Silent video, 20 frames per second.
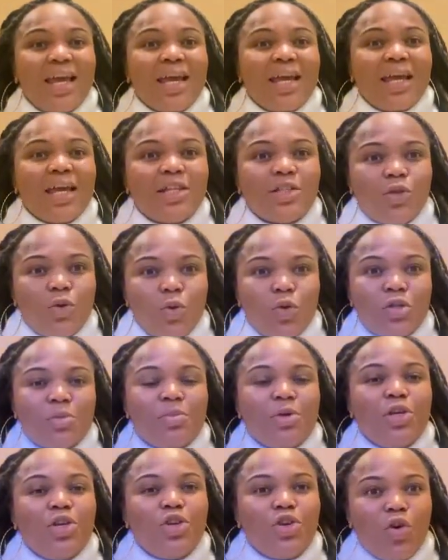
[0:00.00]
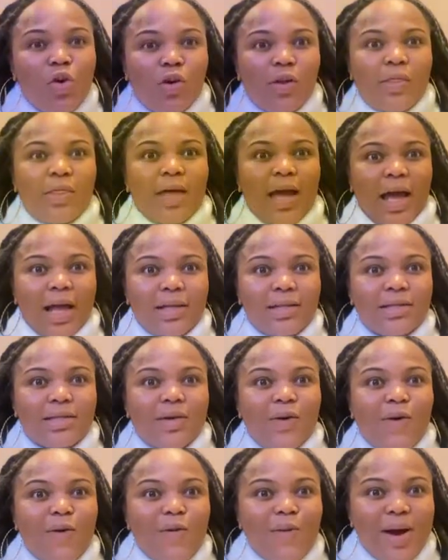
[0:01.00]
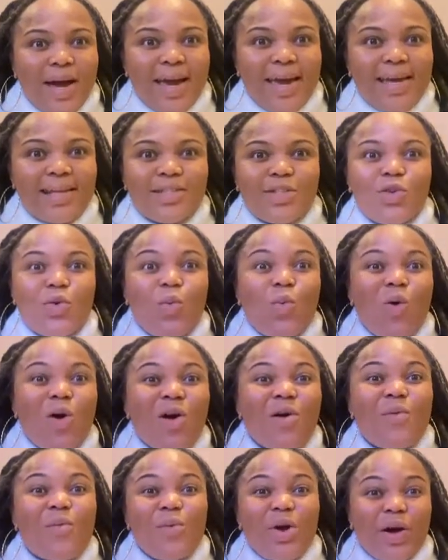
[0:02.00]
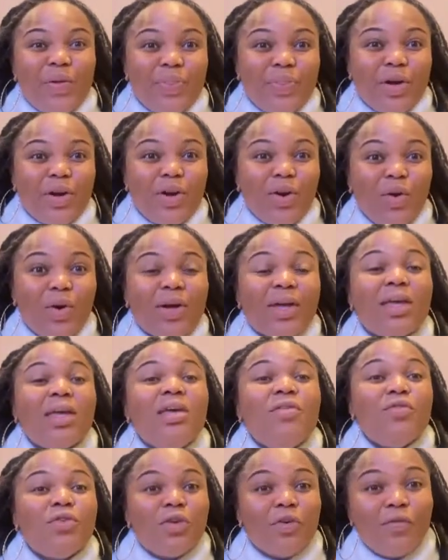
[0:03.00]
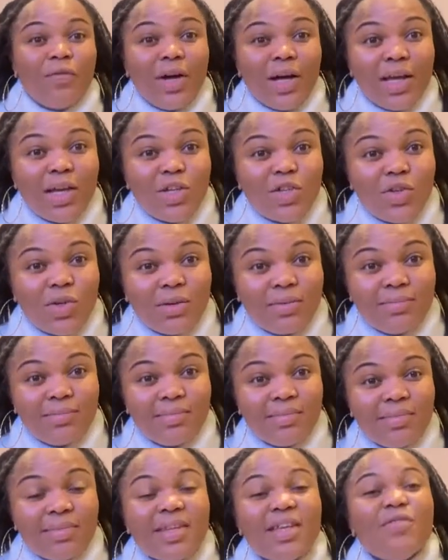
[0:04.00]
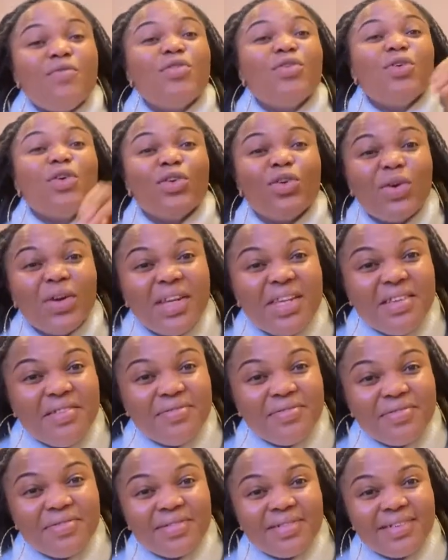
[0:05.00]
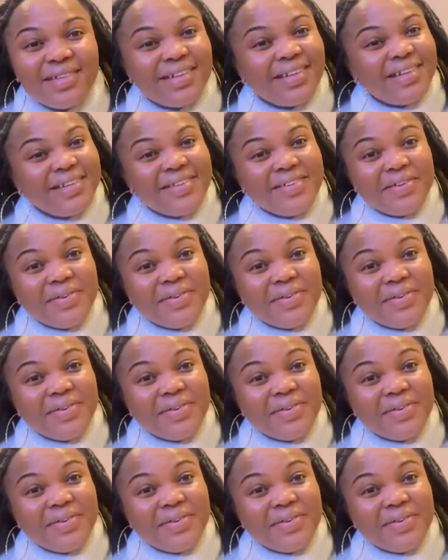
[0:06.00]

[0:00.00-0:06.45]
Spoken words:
It goes beyond that. All right, you work round the clock, even on vacation, even on your leave, you know,